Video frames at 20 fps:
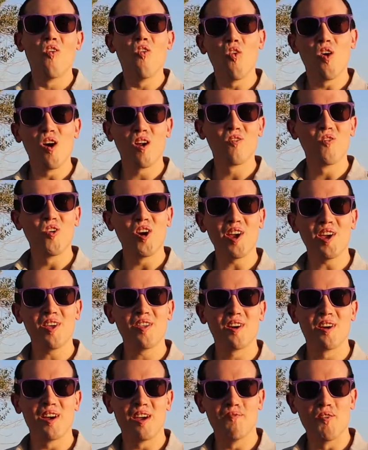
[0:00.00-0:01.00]
One way
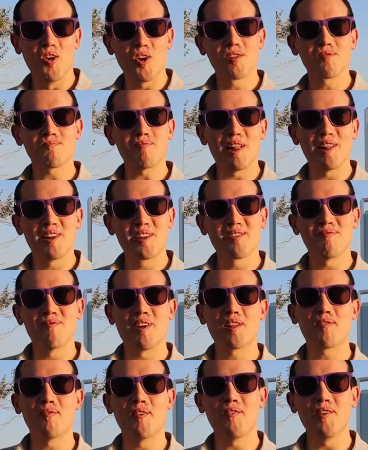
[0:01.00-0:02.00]
the Emirates Palace
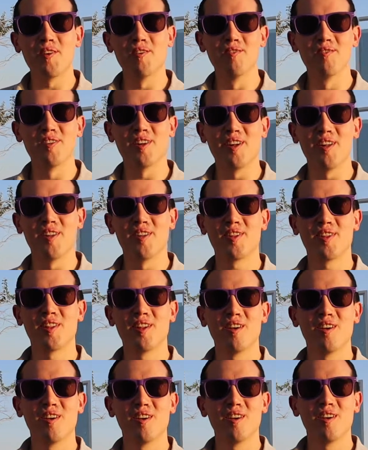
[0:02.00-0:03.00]
makes me feel is
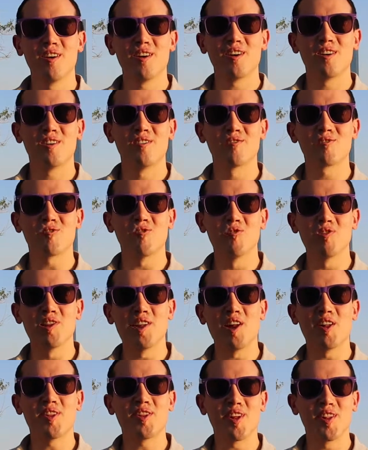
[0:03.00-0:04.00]
not
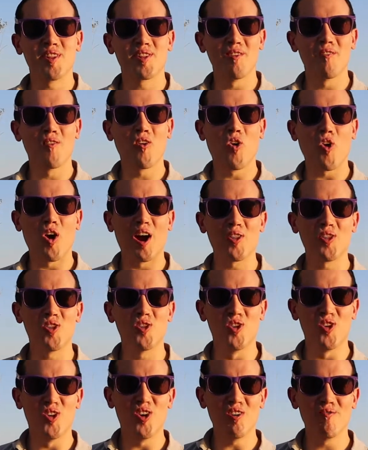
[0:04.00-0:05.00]
only a sense of
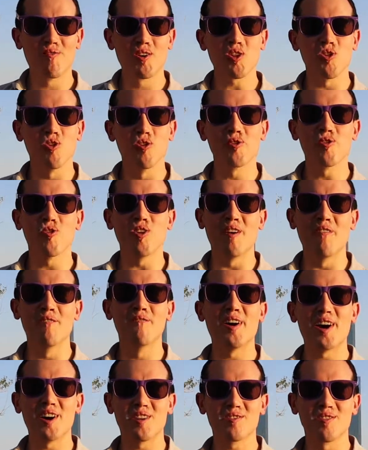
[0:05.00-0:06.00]
grandeur, but also
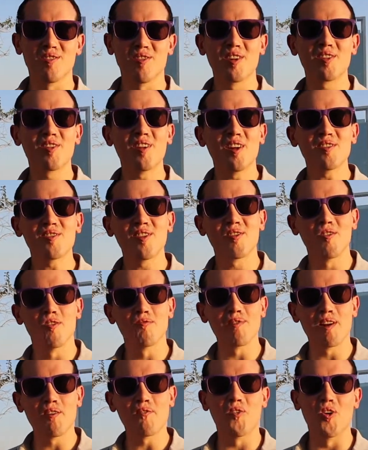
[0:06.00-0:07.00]
invited. It is
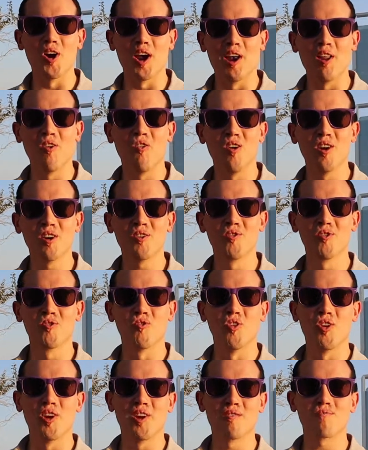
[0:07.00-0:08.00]
open for anyone who's
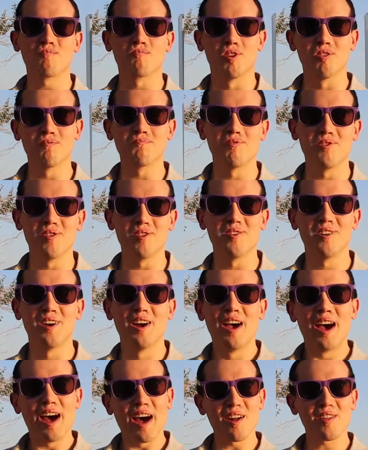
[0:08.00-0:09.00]
wearing proper
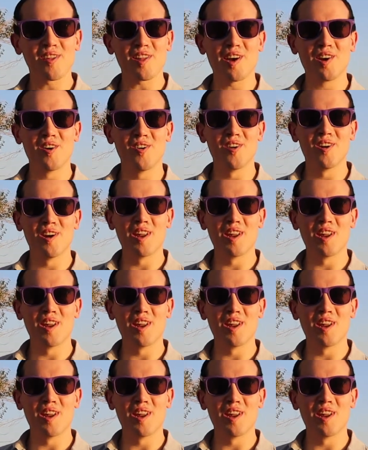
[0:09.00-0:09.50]
attire.